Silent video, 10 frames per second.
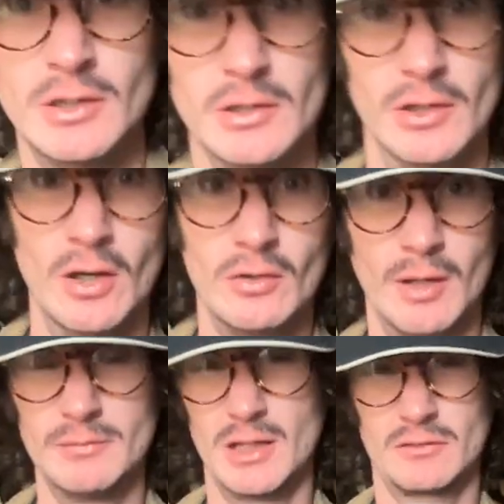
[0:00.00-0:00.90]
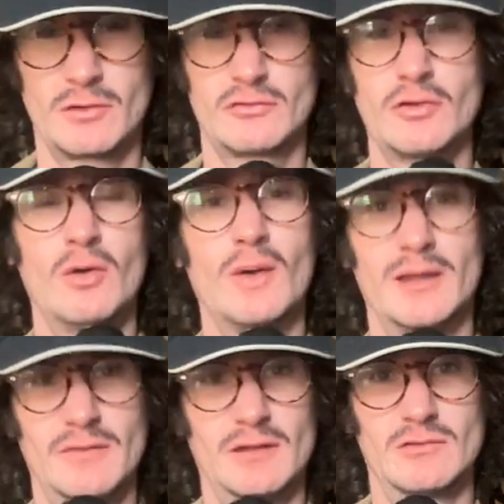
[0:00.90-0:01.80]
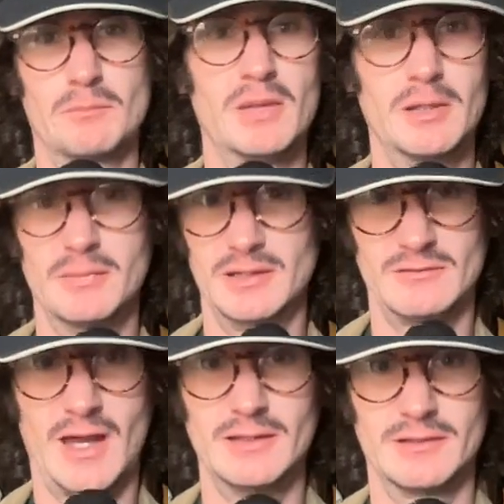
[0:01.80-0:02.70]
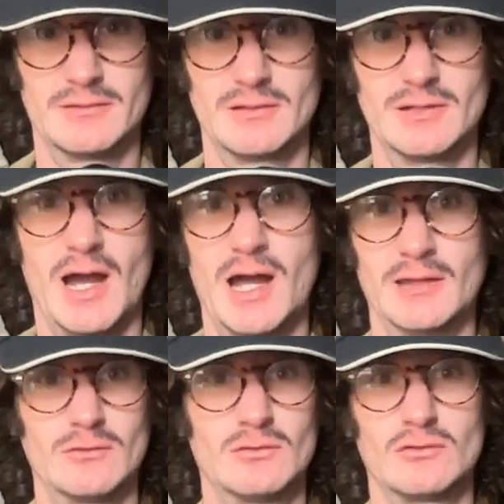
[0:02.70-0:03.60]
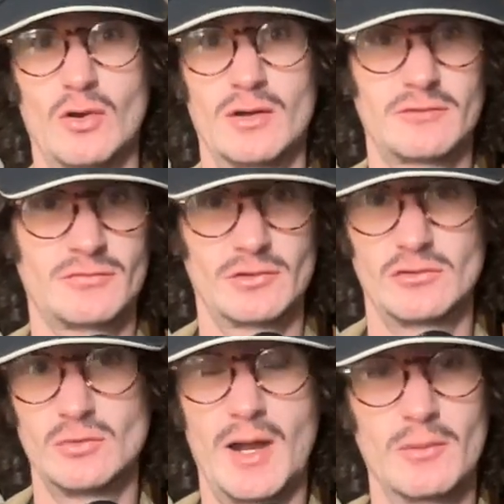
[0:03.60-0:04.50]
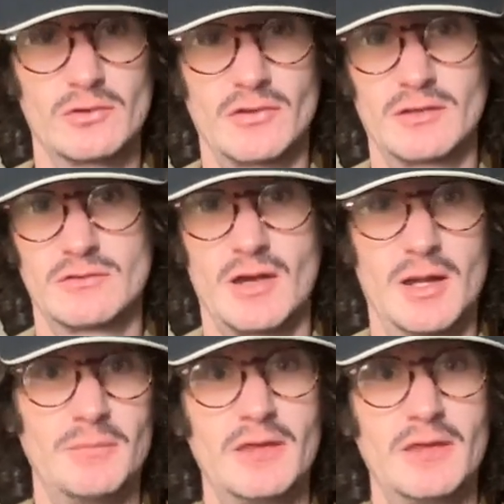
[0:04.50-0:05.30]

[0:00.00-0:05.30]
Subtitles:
I'm like, there's no way these minimally talented guys who talk for 2 hours at a time,